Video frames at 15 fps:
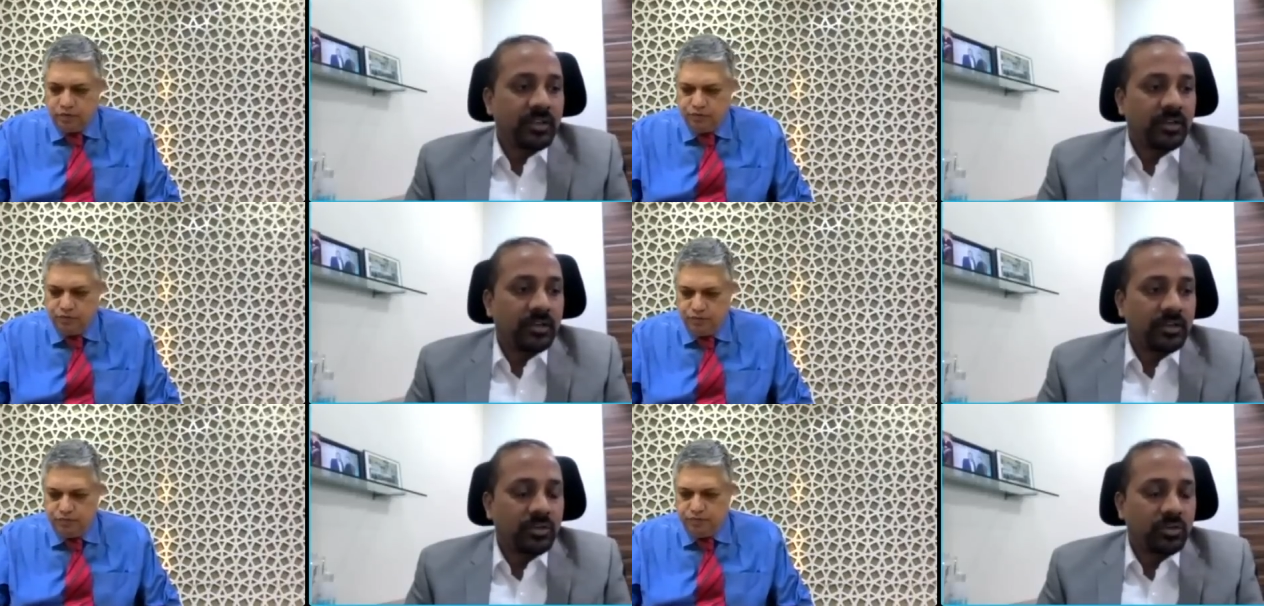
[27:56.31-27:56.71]

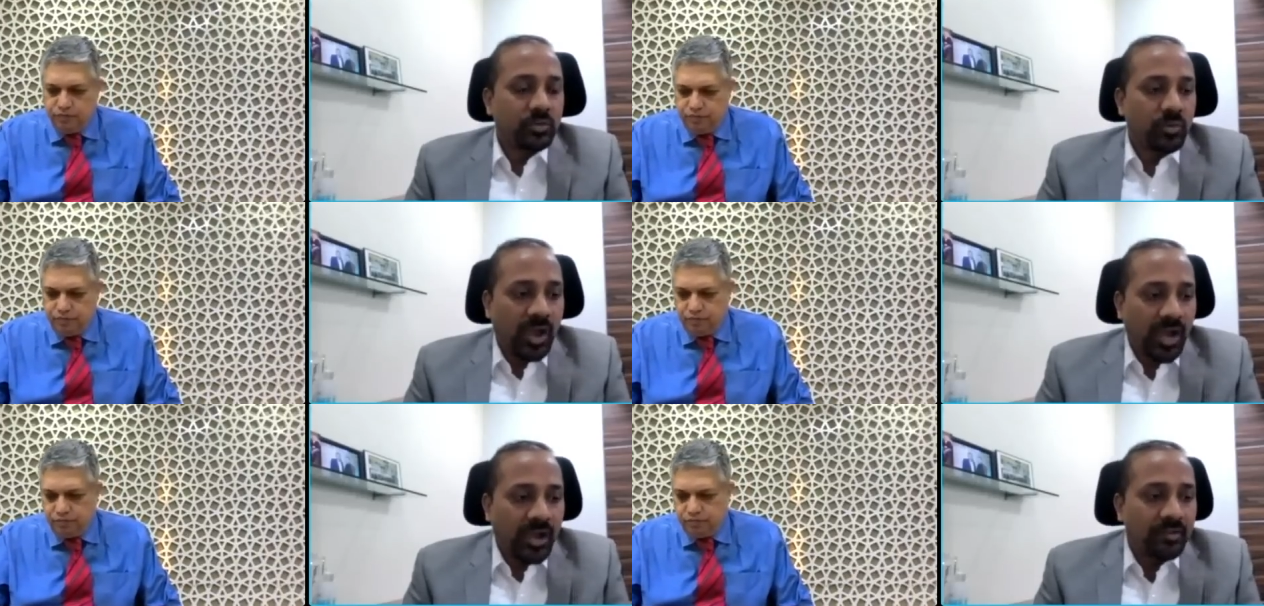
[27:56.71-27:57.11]
Speaker 1: Uh, you
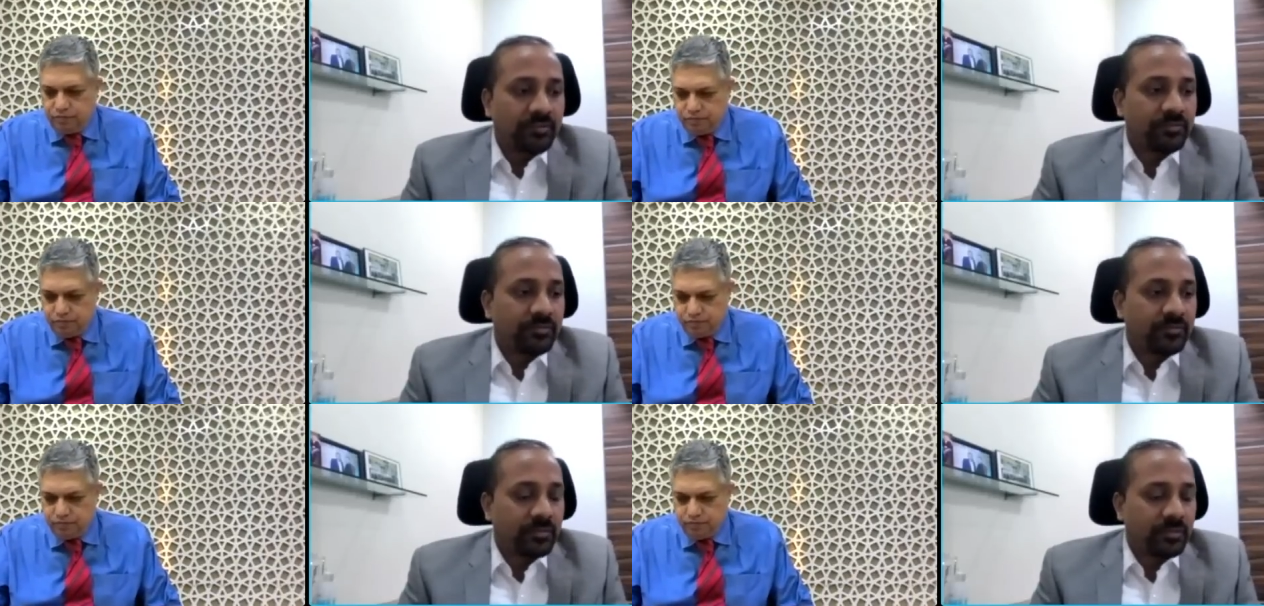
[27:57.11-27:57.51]
have
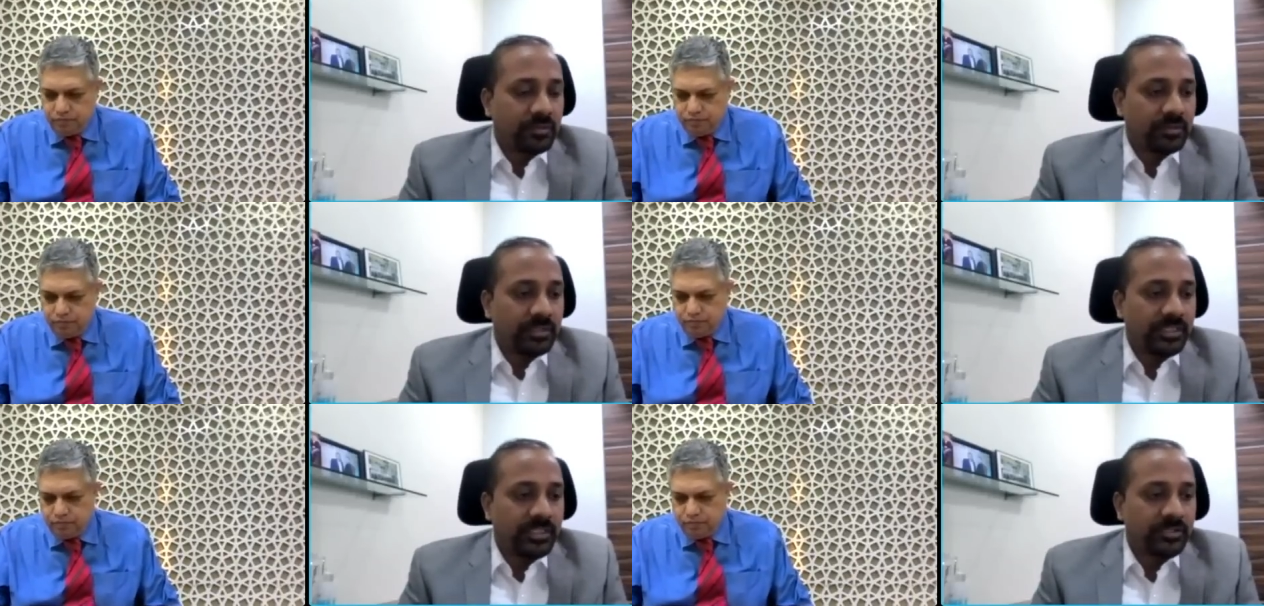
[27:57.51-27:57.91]

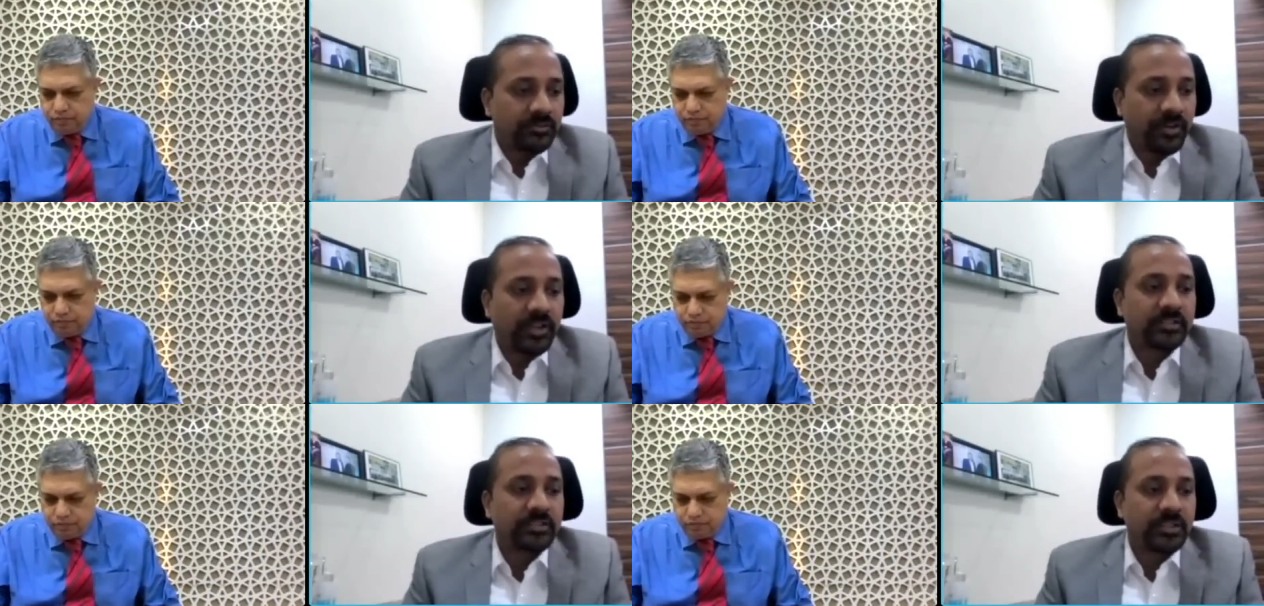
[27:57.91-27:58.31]
these
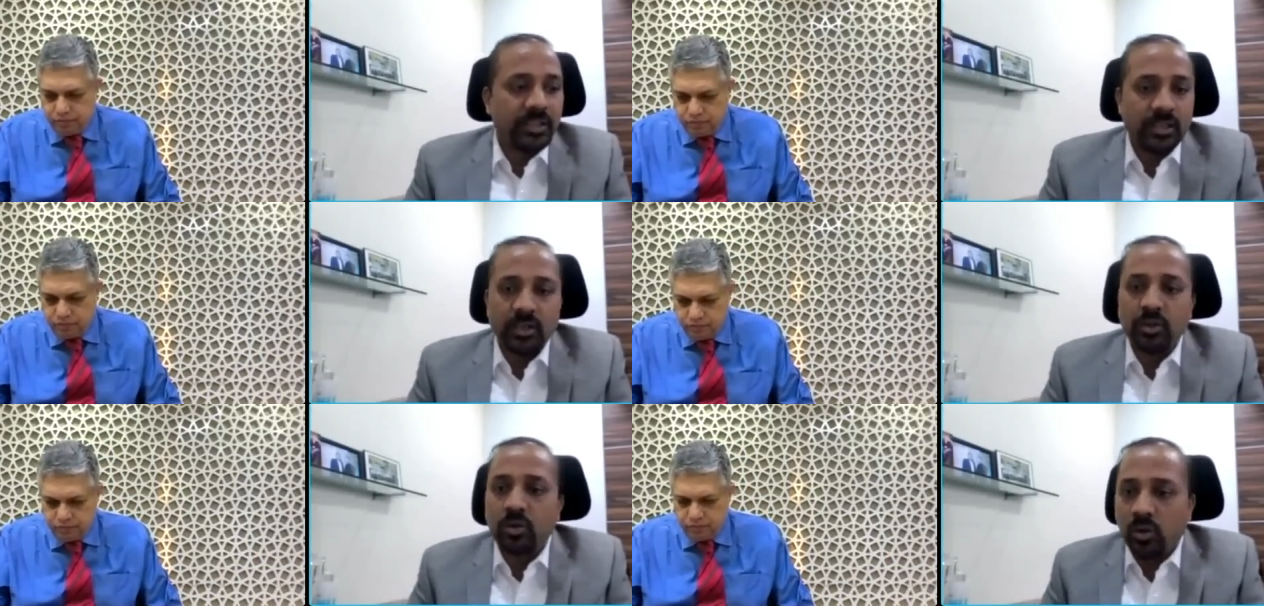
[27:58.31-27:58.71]
funds
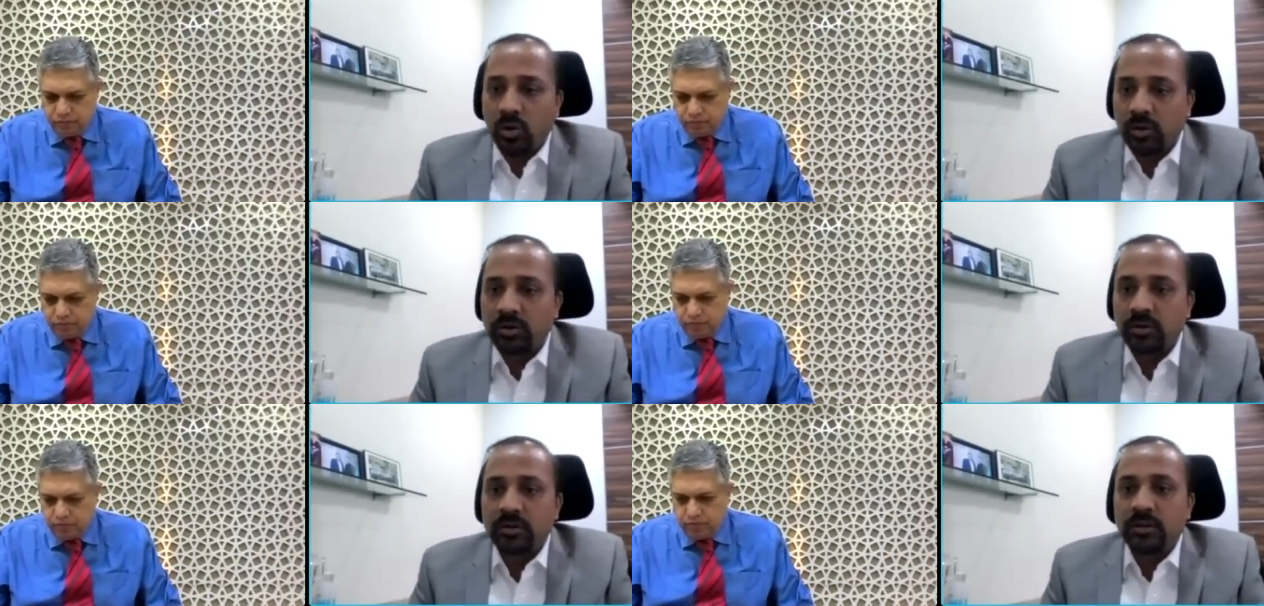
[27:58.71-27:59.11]
in
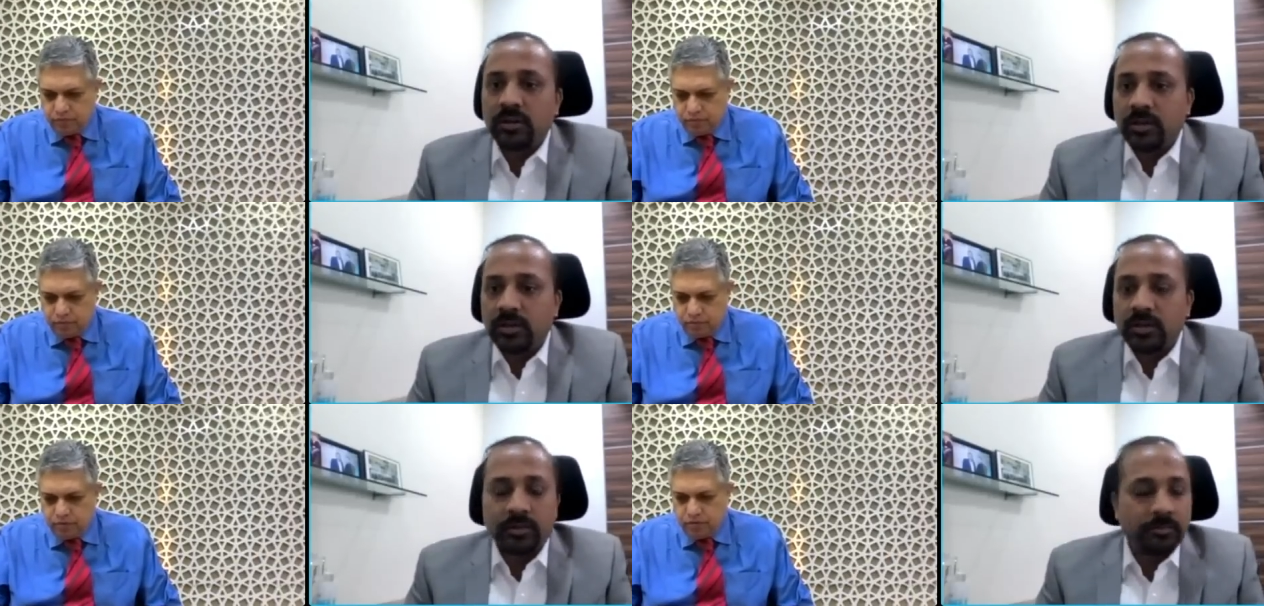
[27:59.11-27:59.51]
your
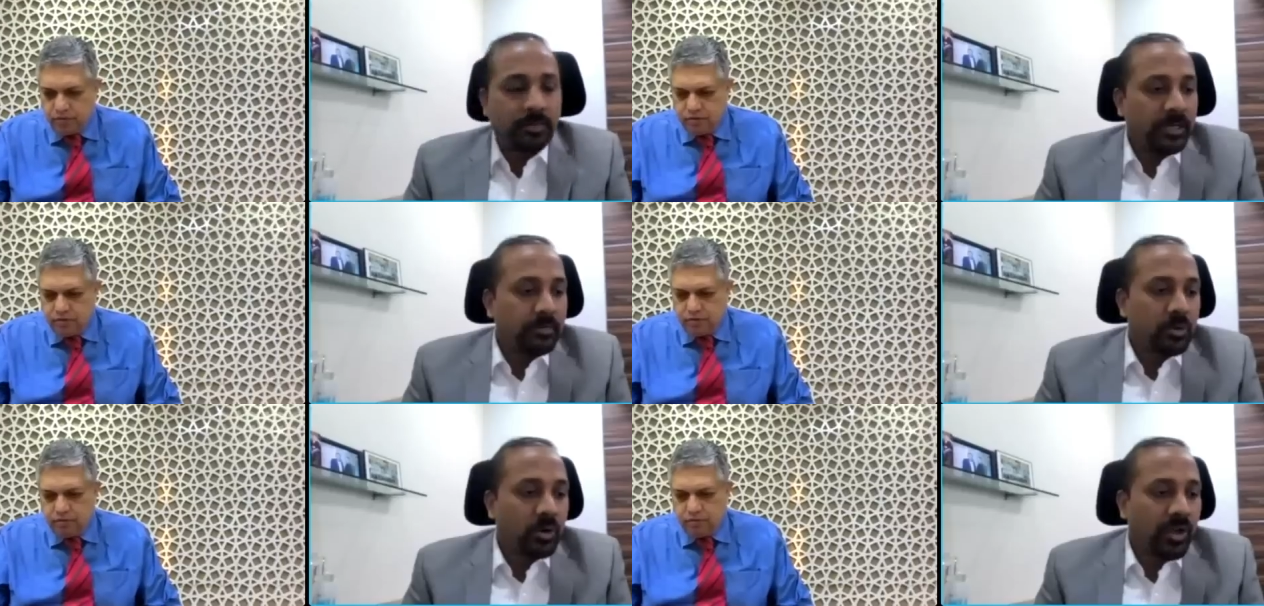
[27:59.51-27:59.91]

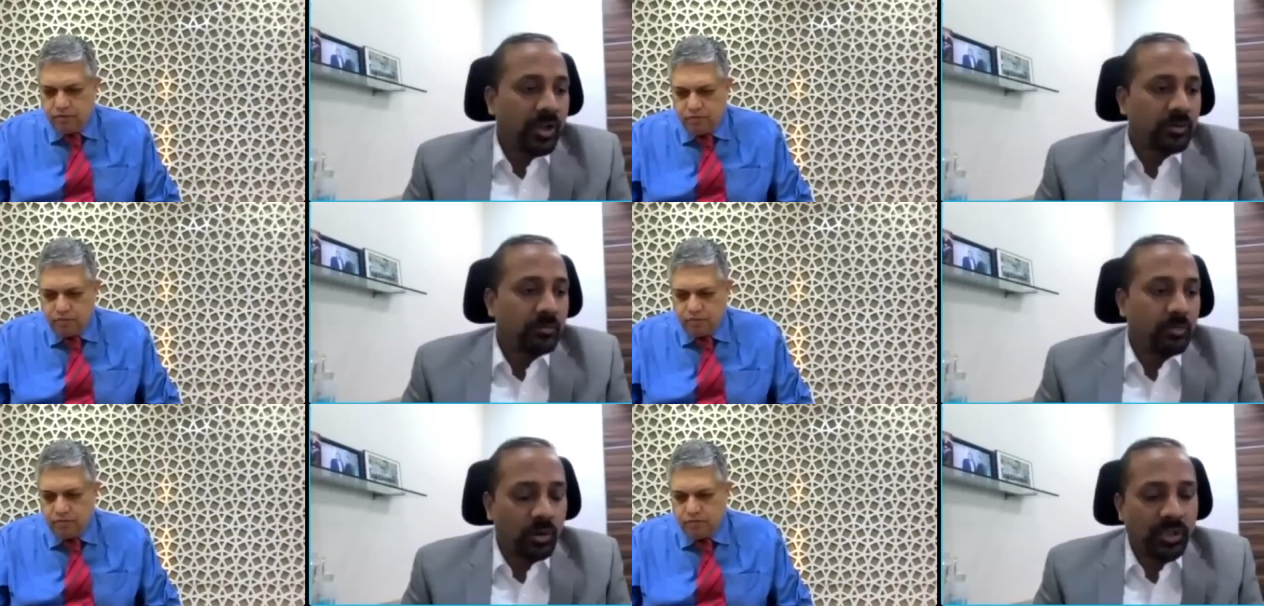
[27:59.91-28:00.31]
complete
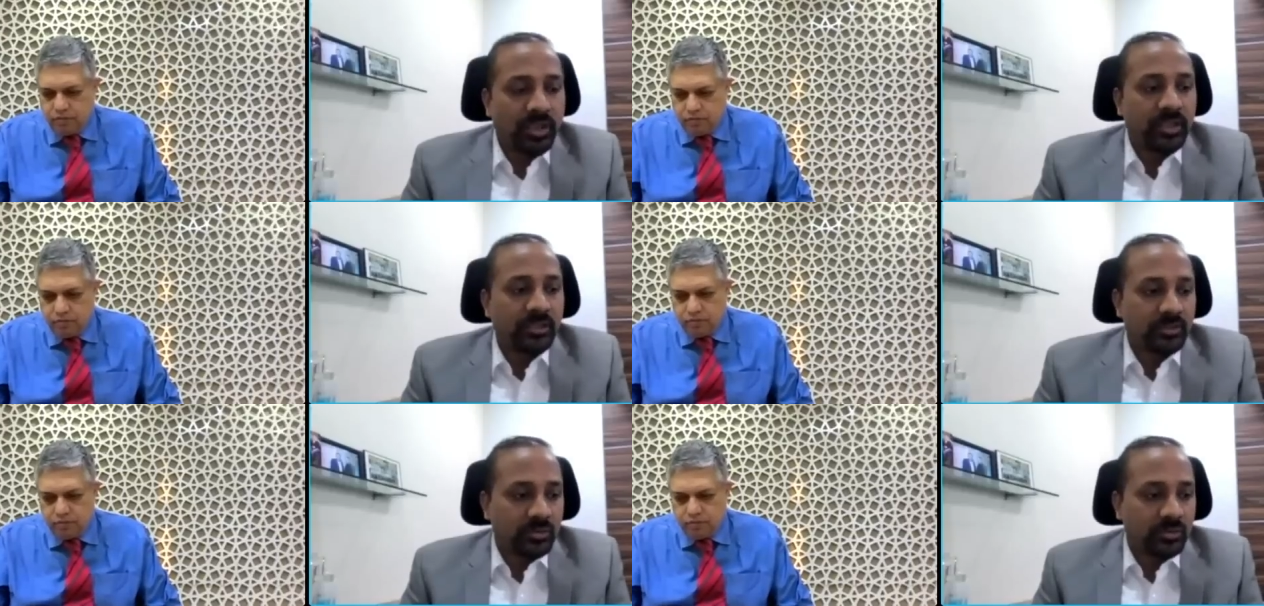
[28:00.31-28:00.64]
product bouquet.